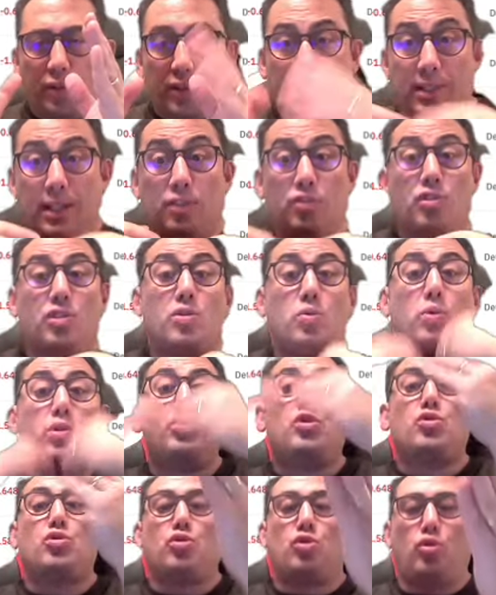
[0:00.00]
That's the reason we
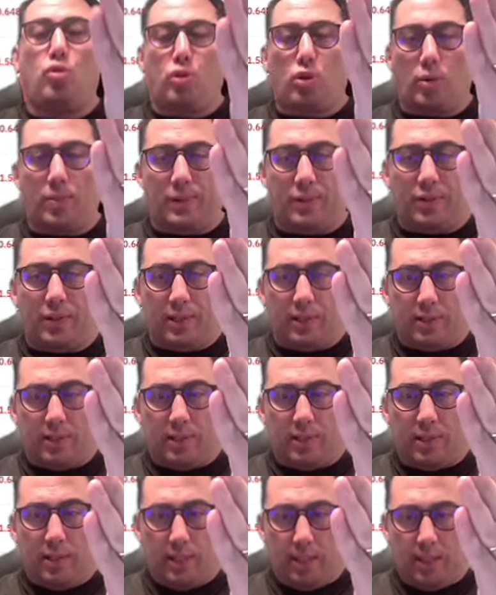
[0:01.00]
choose two copy traders
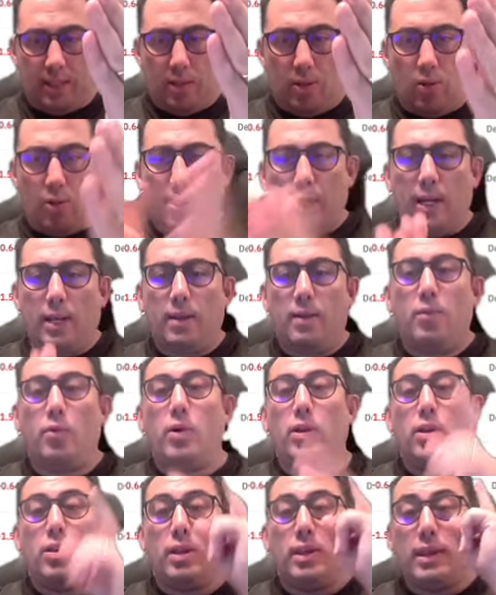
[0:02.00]
okay we
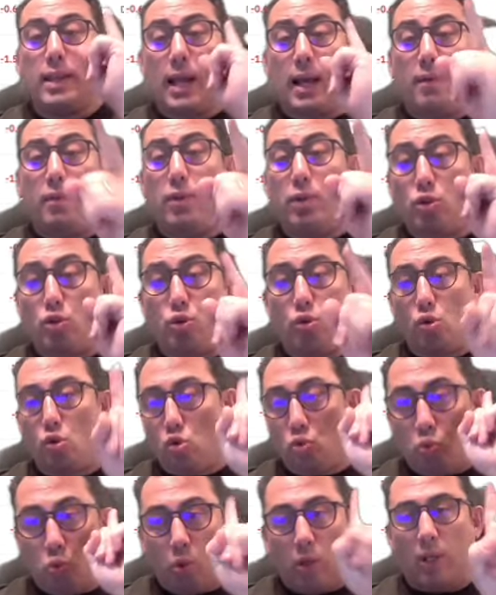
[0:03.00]
never choose
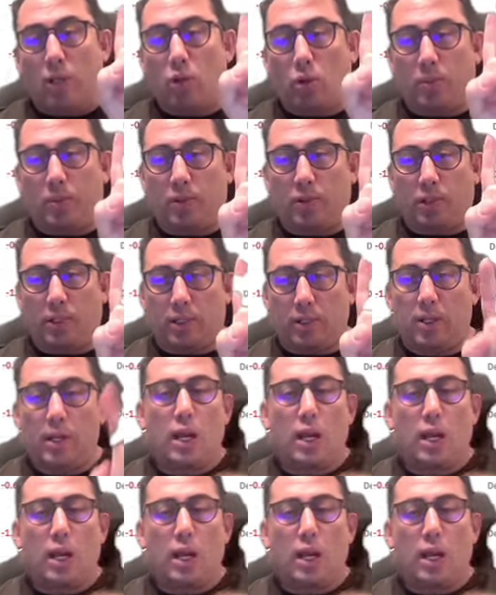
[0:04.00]
one copy trader